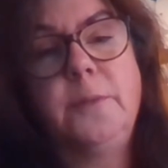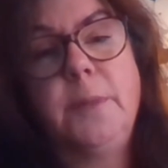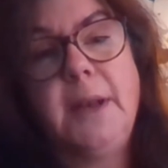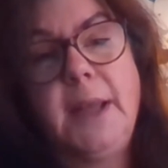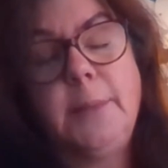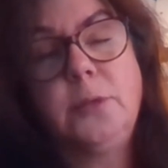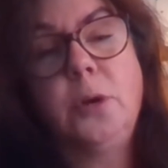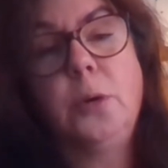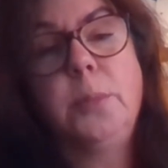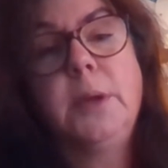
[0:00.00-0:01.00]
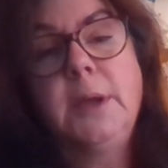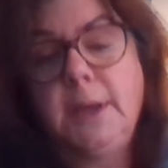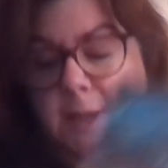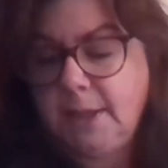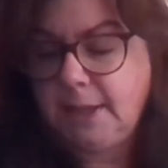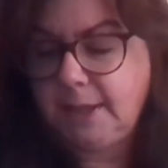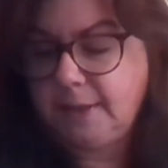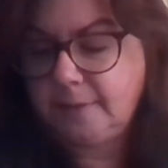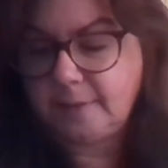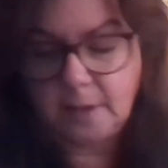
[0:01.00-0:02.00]
My laptop
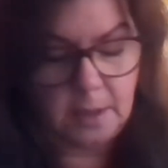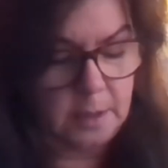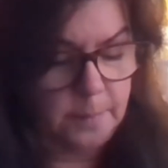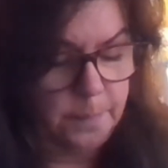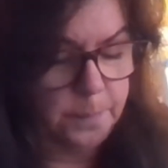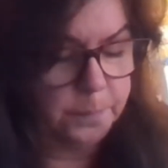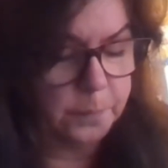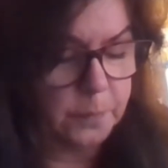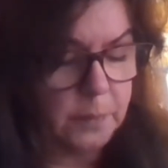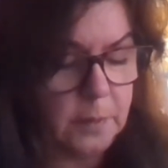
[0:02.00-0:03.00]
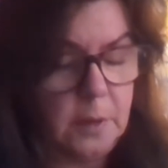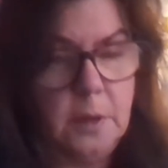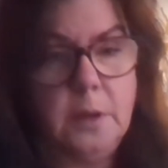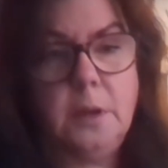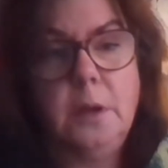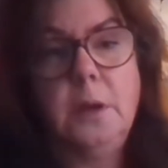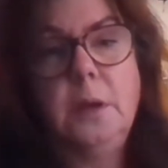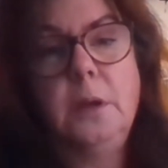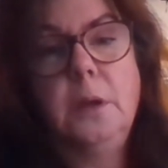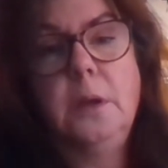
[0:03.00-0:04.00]
is
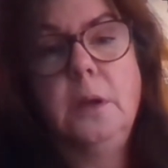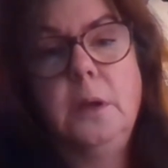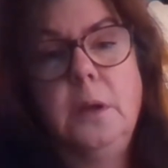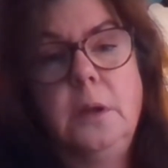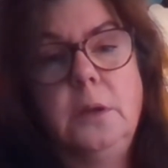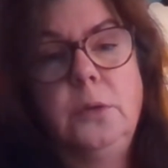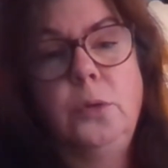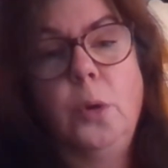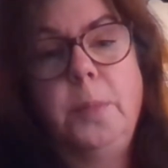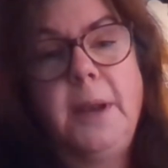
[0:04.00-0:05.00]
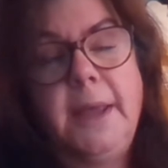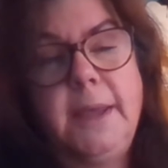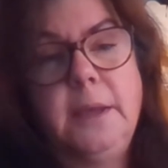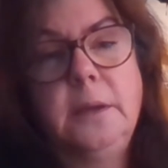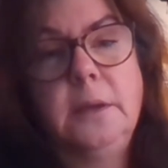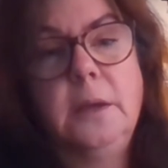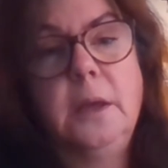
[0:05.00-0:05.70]
not playing